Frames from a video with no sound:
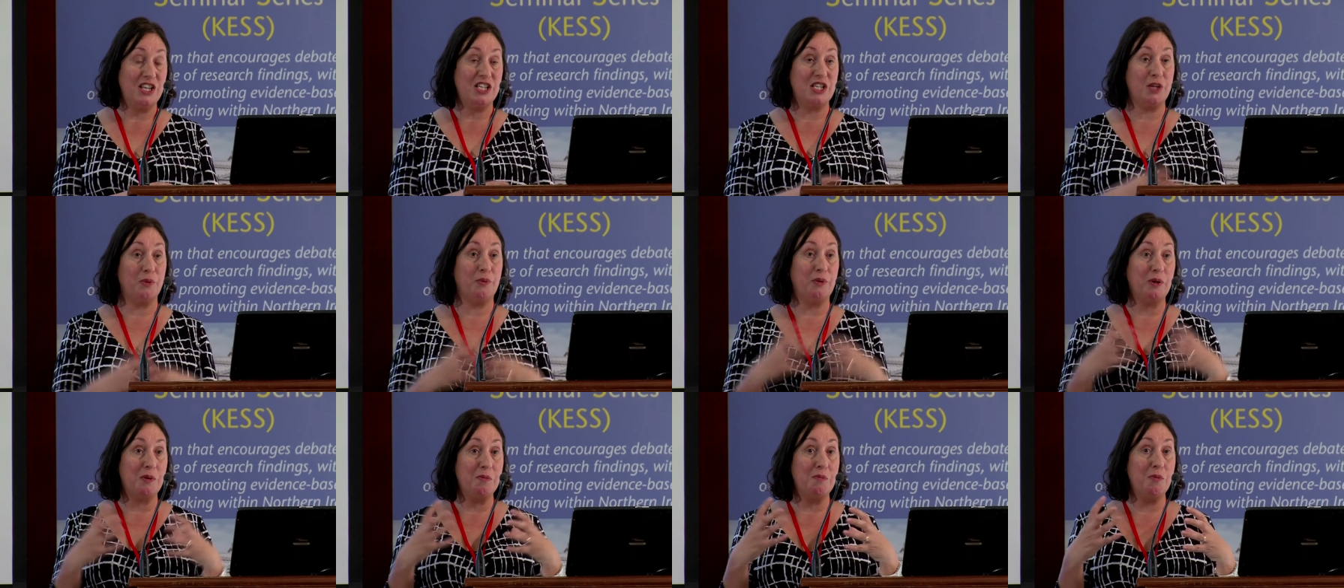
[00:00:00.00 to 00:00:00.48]
So
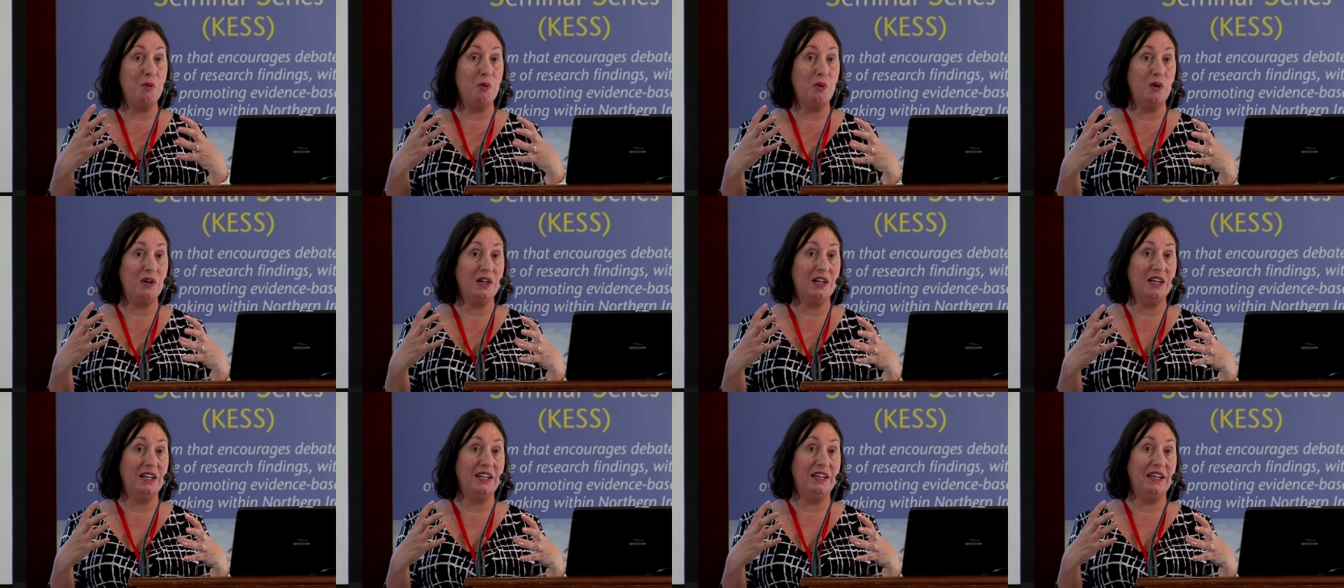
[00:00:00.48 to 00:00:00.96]
we're
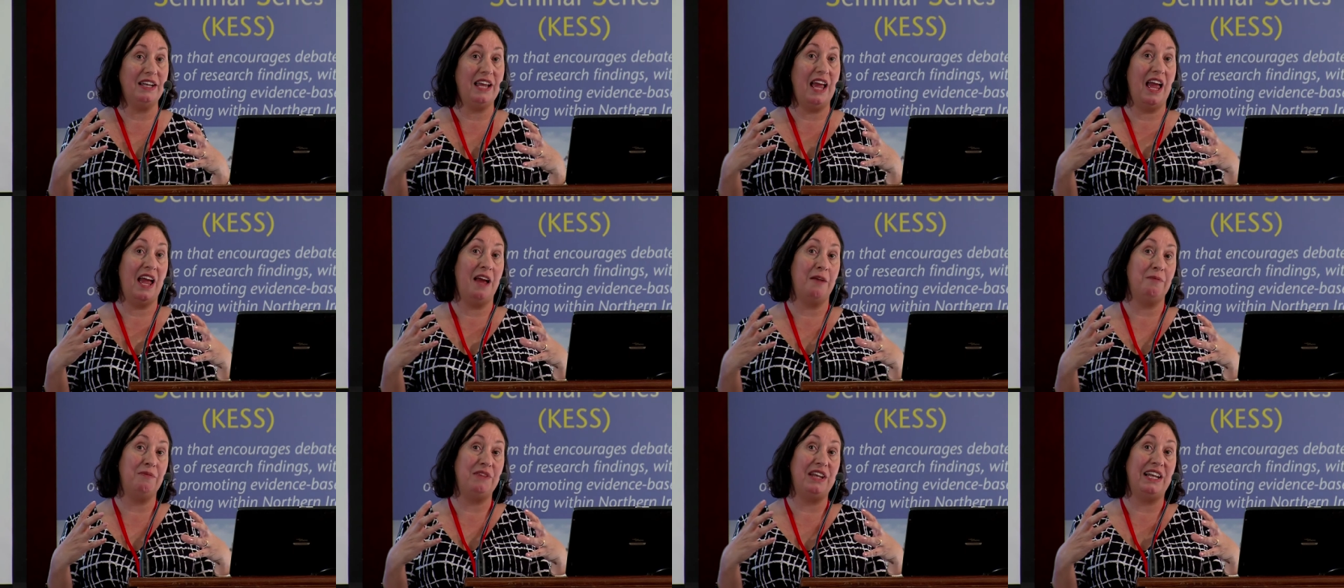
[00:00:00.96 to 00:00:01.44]
more
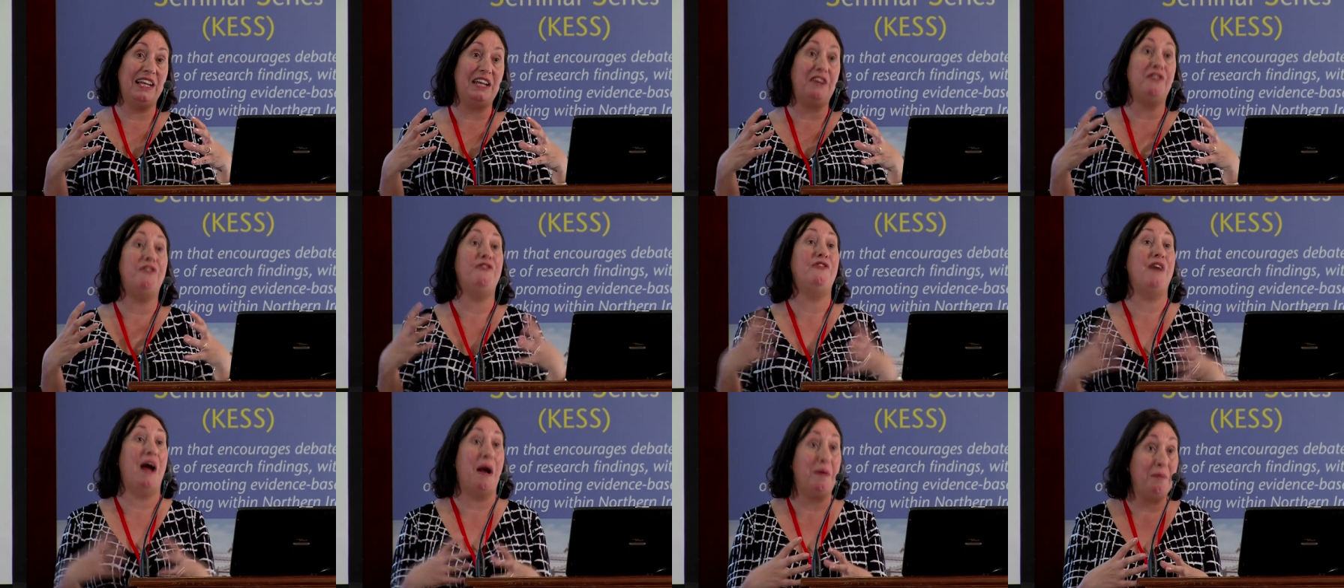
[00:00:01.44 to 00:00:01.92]
um, nearly
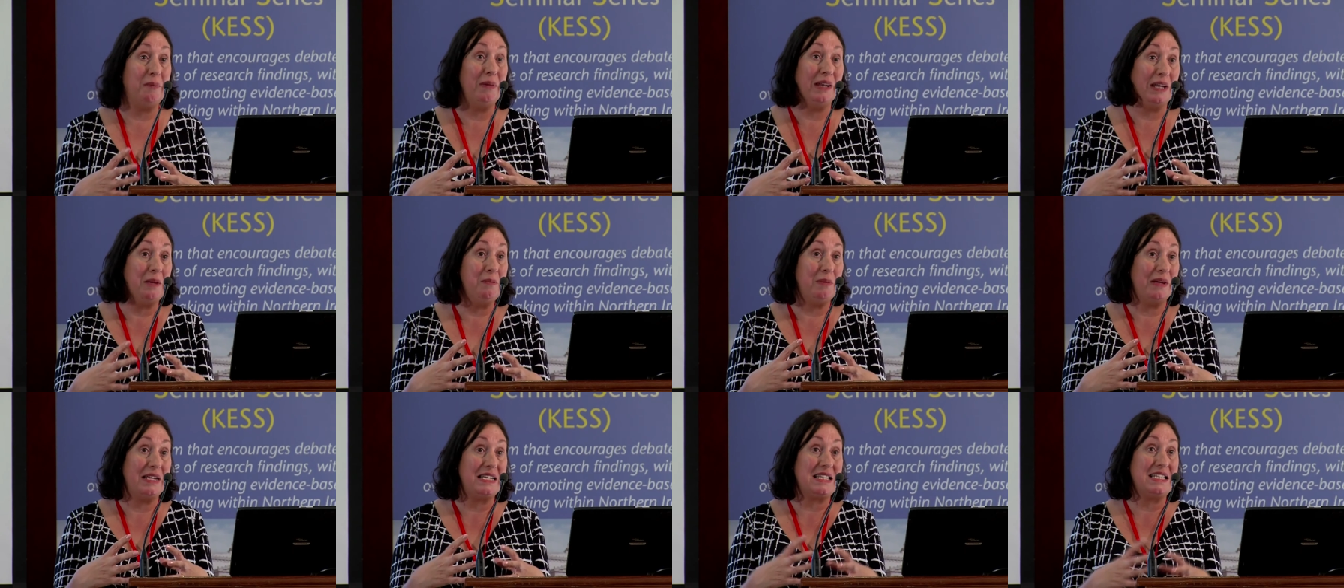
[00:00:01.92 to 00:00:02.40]

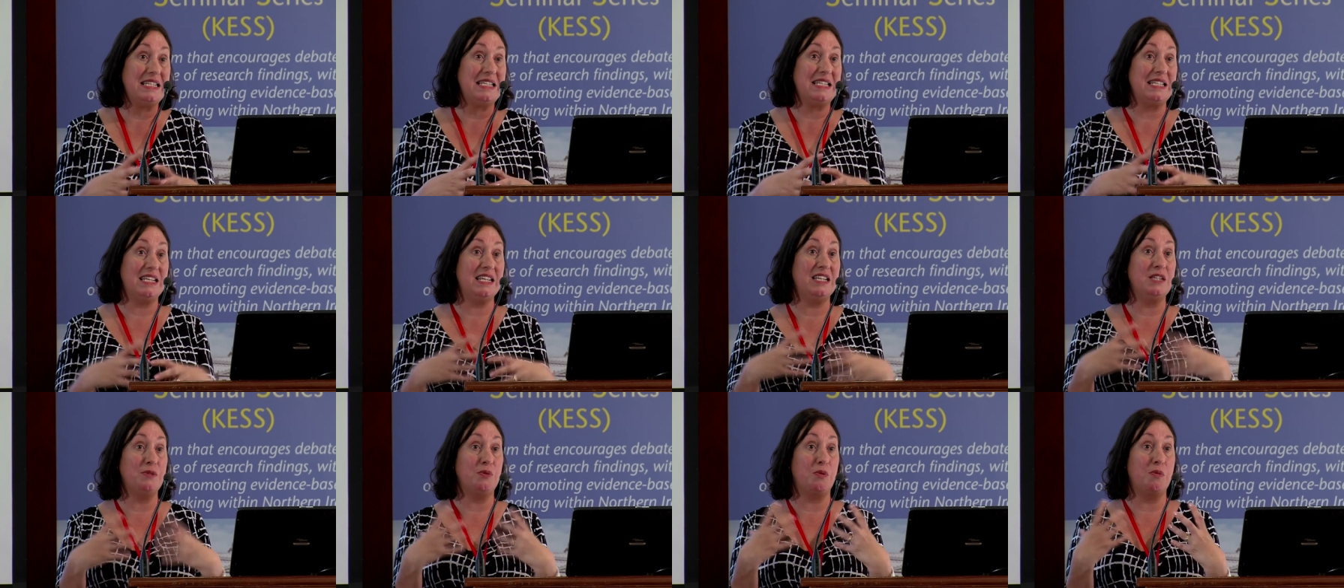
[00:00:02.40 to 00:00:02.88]
family
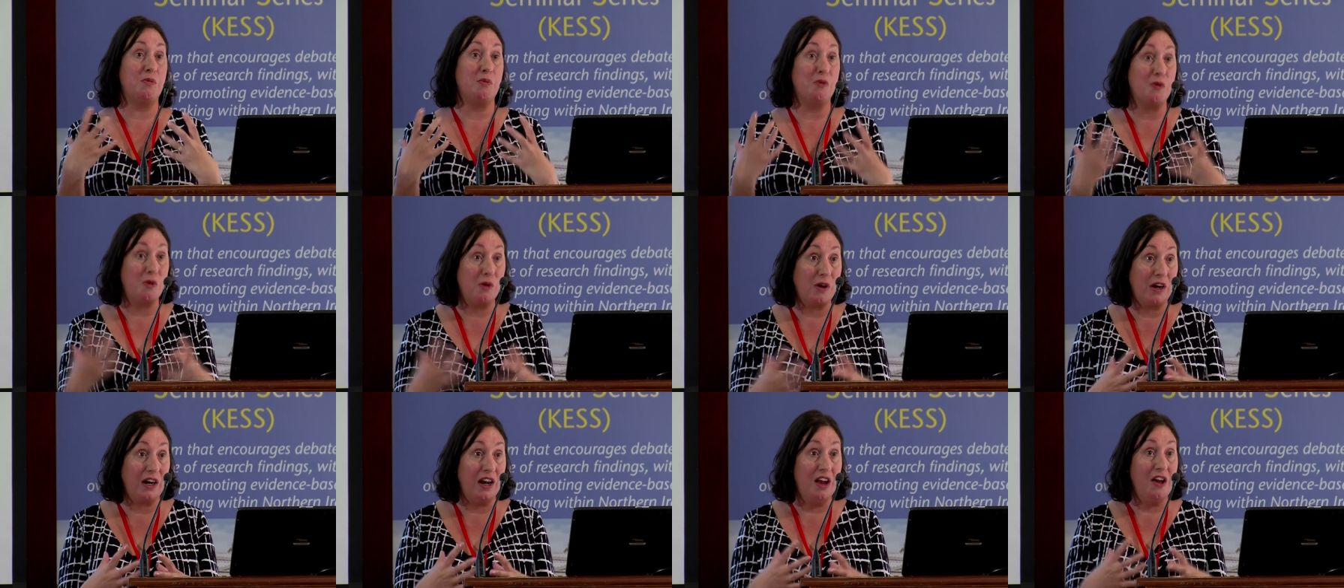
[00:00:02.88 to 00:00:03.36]
businesses, we're
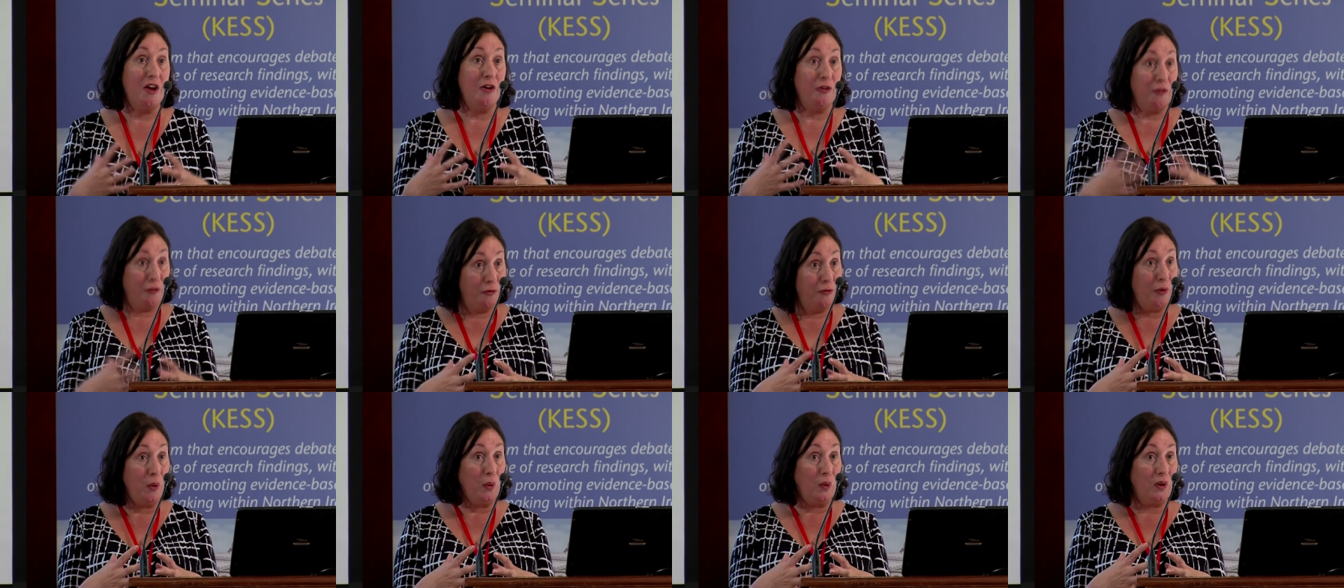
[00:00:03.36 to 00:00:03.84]
more
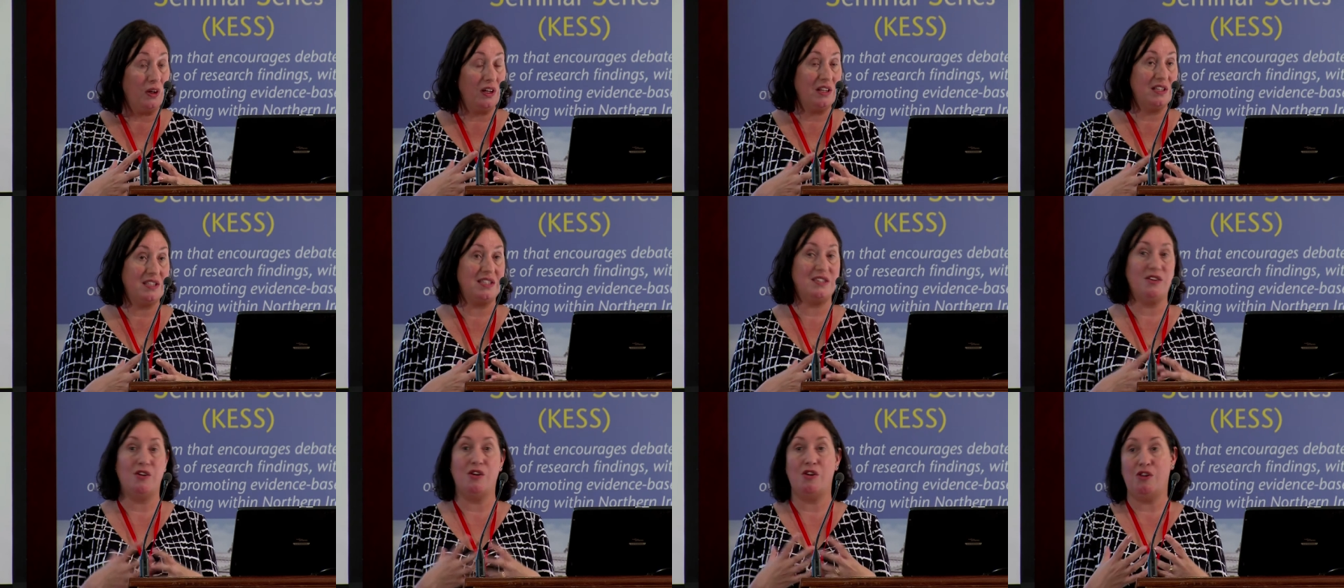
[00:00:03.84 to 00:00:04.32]

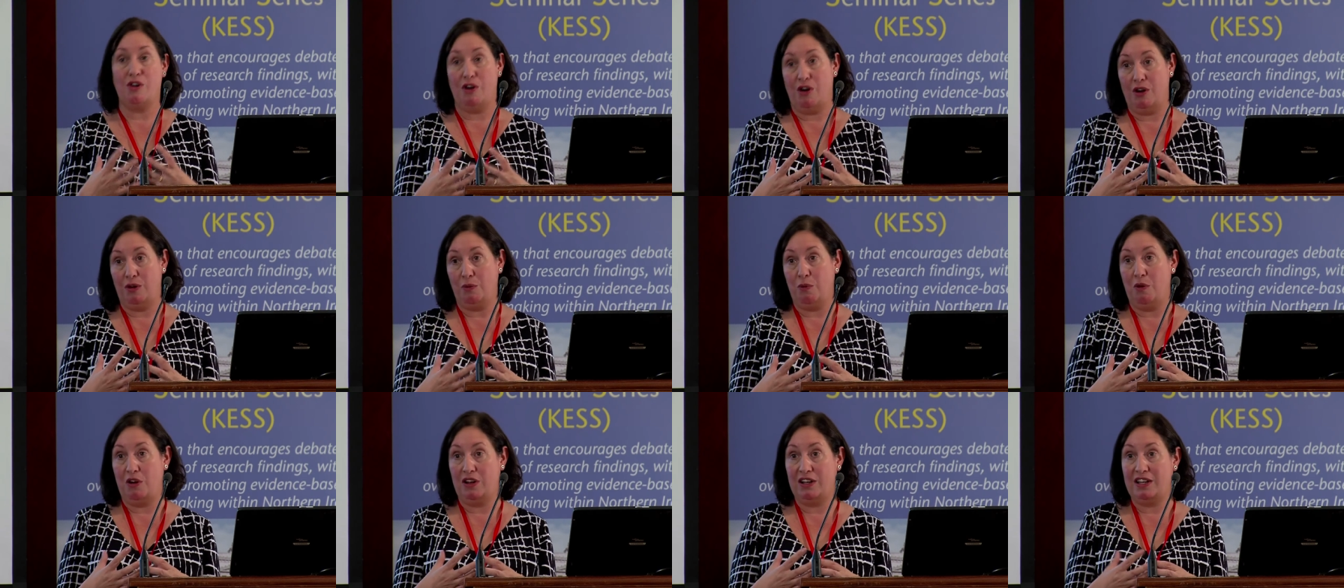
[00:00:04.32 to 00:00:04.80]
focused on,
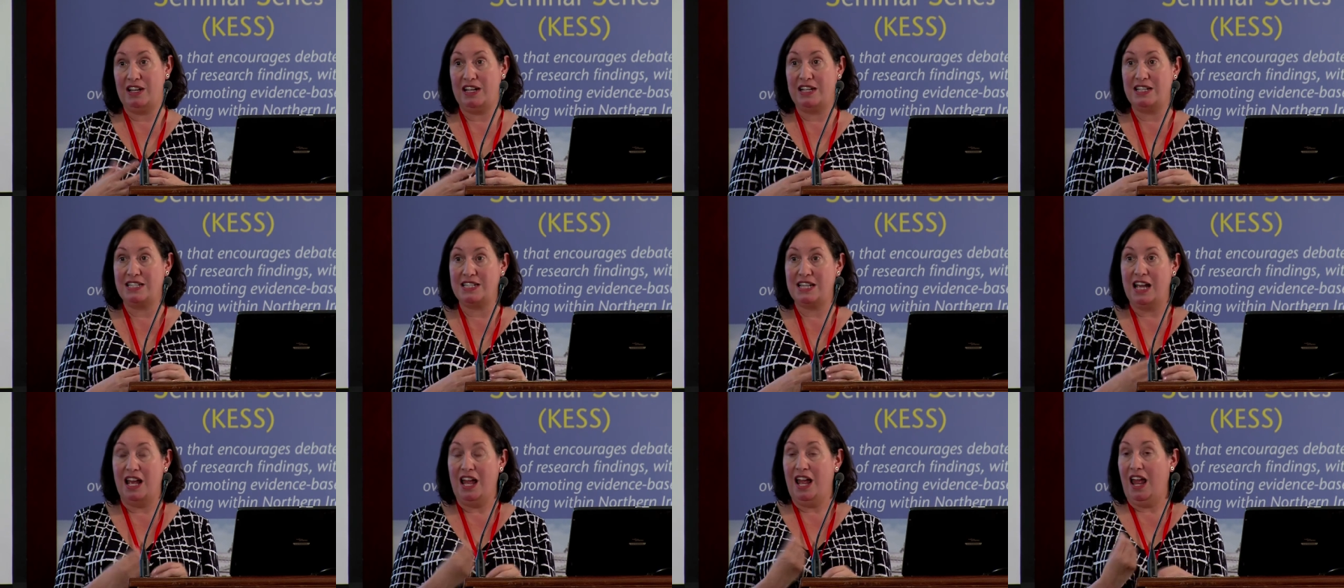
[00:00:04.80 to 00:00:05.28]
on what
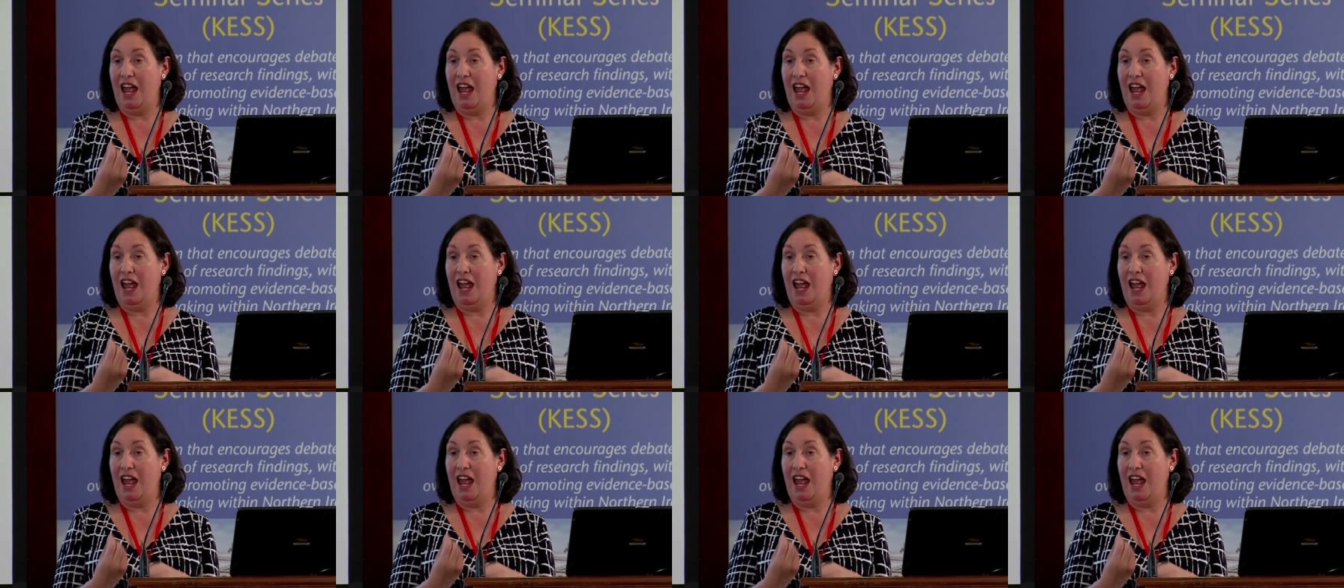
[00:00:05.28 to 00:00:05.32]
is,